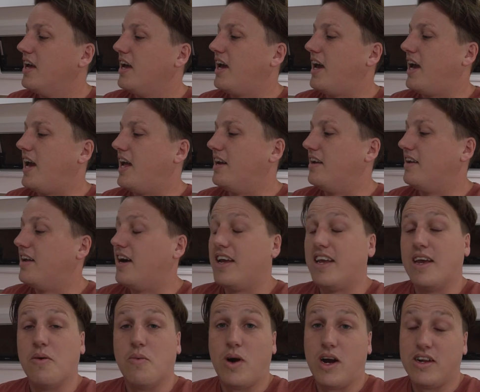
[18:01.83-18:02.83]
and
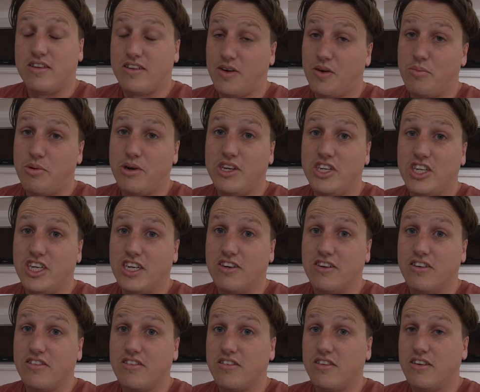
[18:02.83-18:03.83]
yeah, Witi are pretty
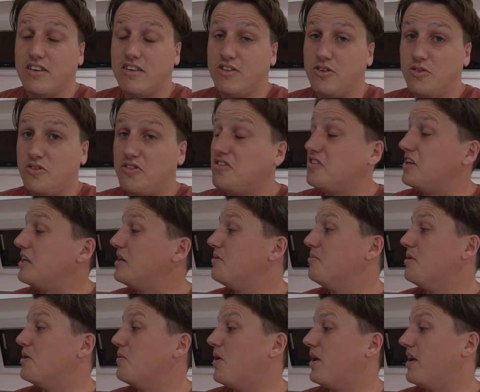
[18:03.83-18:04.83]
generous to
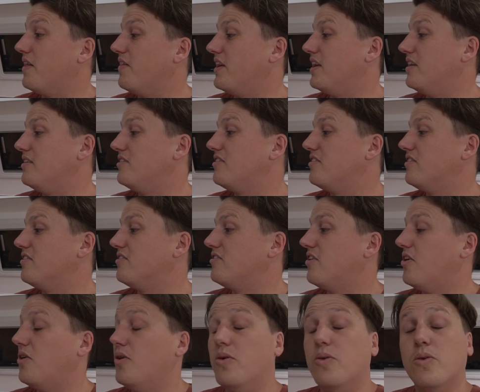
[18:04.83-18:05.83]
send me one of these.
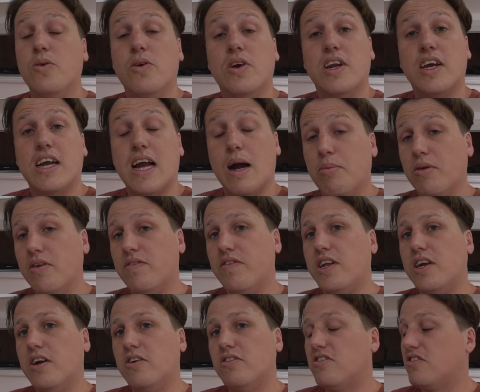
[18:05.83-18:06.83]
So in a couple of
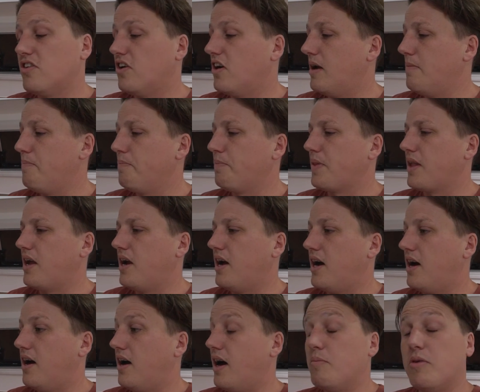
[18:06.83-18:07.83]
videos time,
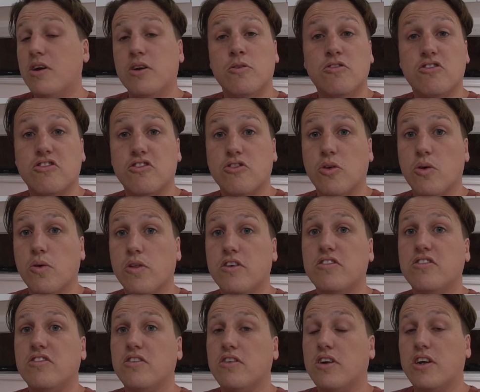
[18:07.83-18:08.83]
I'm going to install
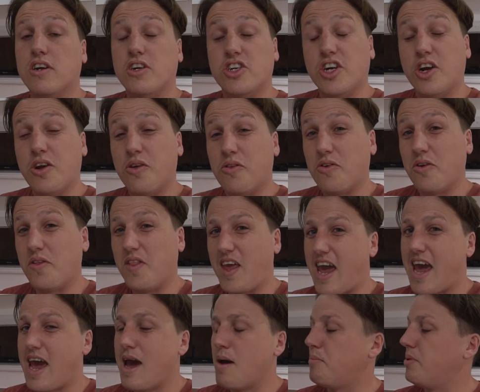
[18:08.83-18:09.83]
this. I'm going to show you through
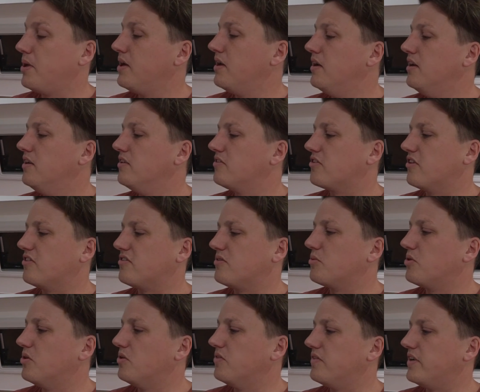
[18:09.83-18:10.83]
the app. It's got
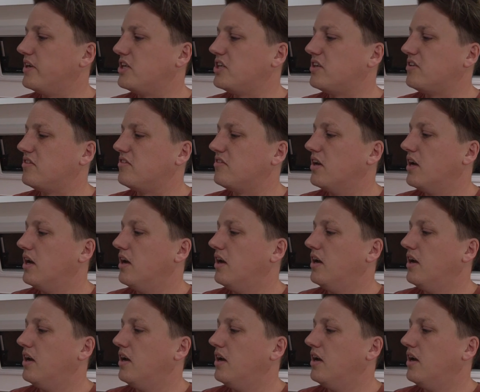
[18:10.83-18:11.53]
some cool features,